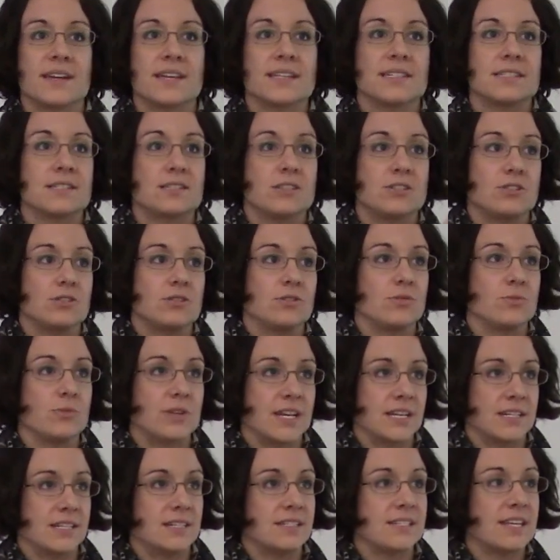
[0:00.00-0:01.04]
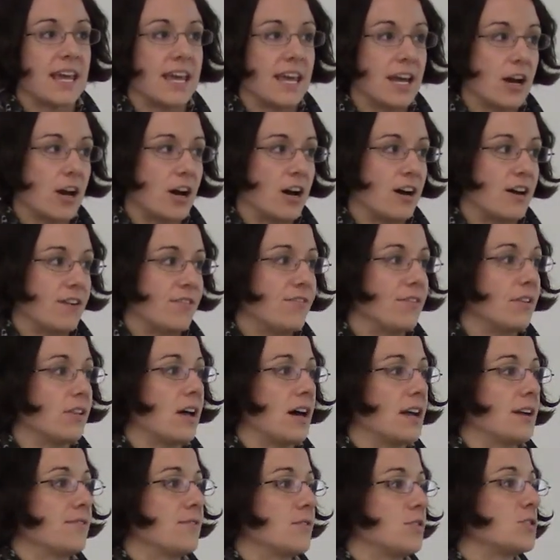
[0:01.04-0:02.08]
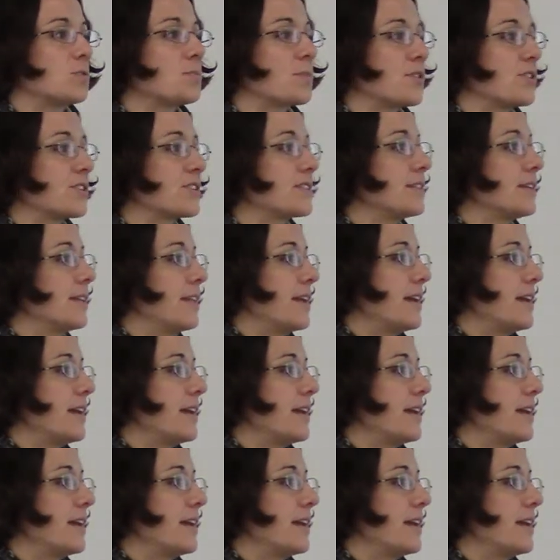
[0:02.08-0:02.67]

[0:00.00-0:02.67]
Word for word: gets to, we get to take off a lot of those personal